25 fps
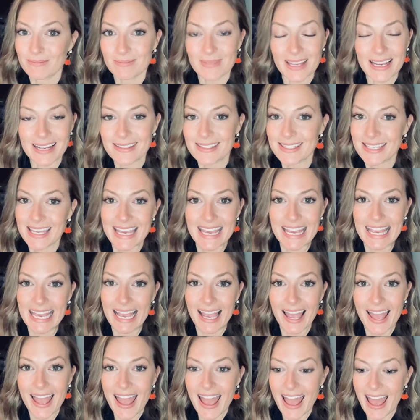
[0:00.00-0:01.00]
It's key.
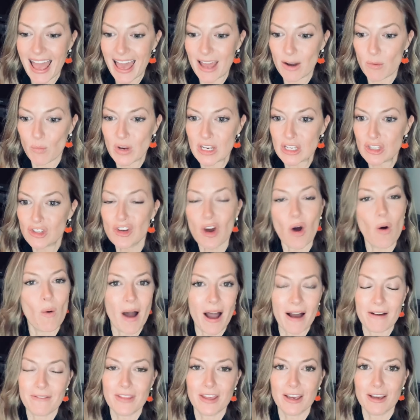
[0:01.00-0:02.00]
And we don't
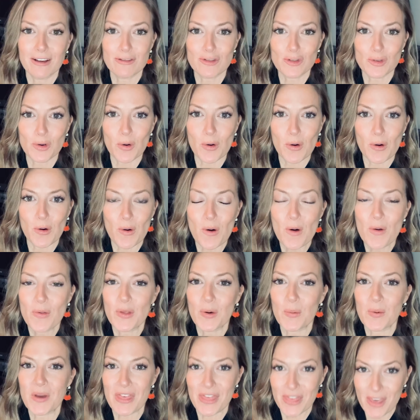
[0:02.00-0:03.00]
have the control that
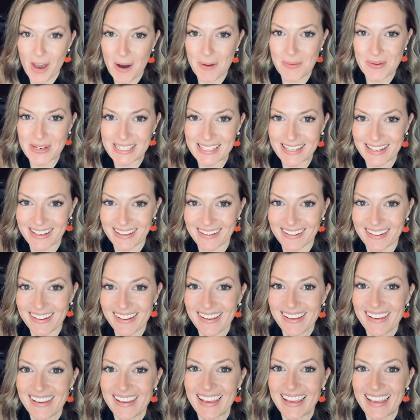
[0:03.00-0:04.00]
we thought we did
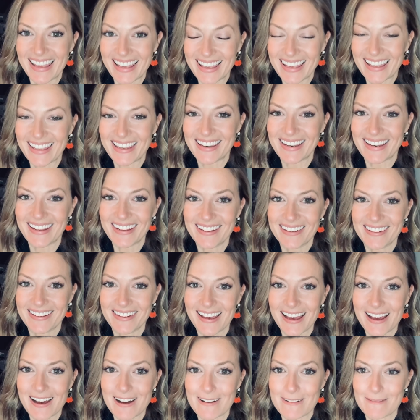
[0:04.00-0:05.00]
in
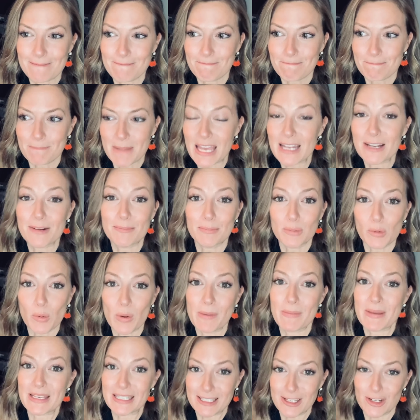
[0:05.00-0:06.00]
um, an
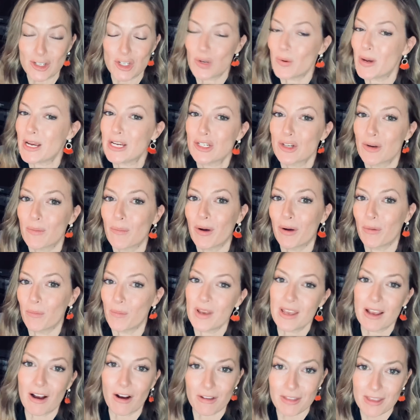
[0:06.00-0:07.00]
employment situation where
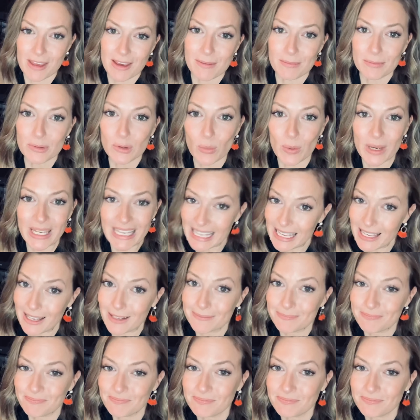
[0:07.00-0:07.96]
we are the employee.